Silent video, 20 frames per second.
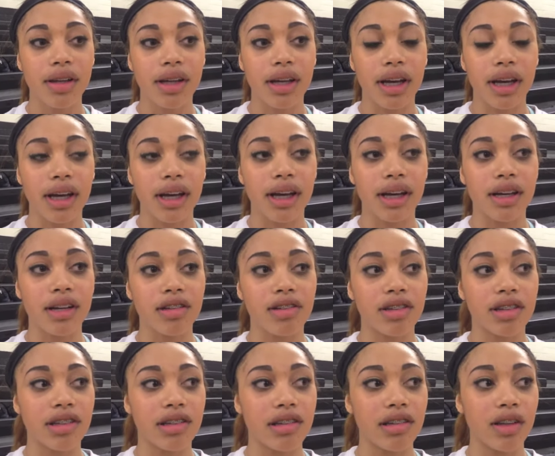Yeah,
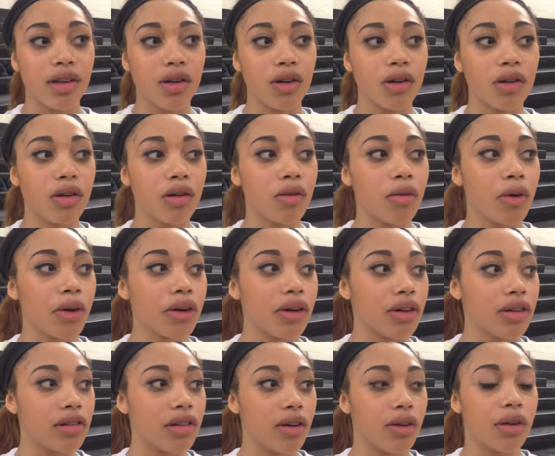just work
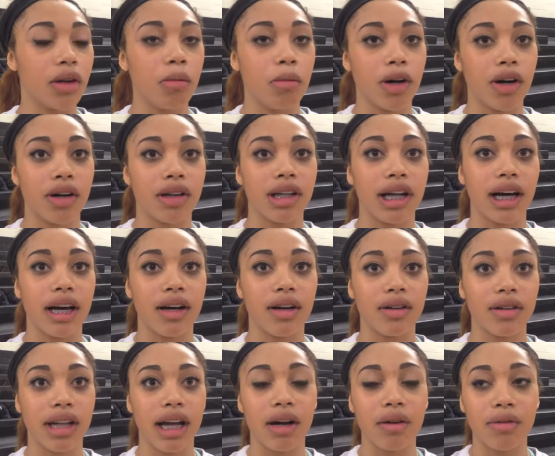on slowing the ball
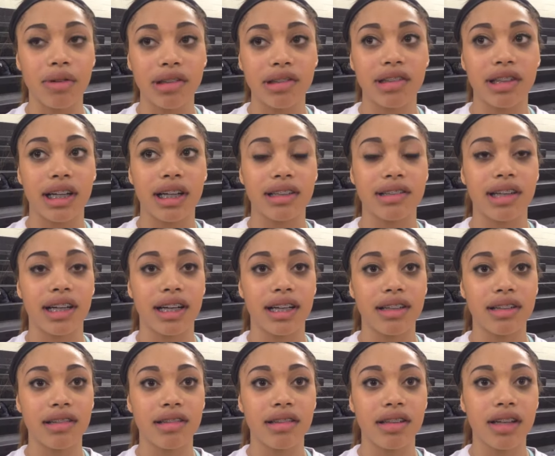down, not rushing our
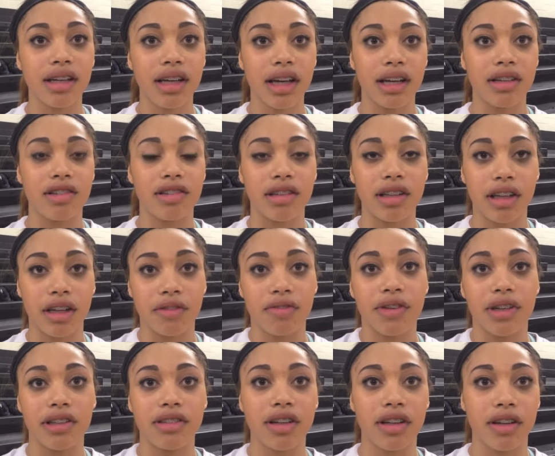shots, and just looking
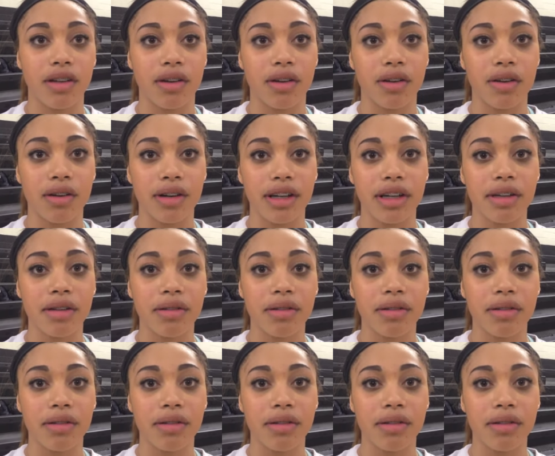for each other on the court.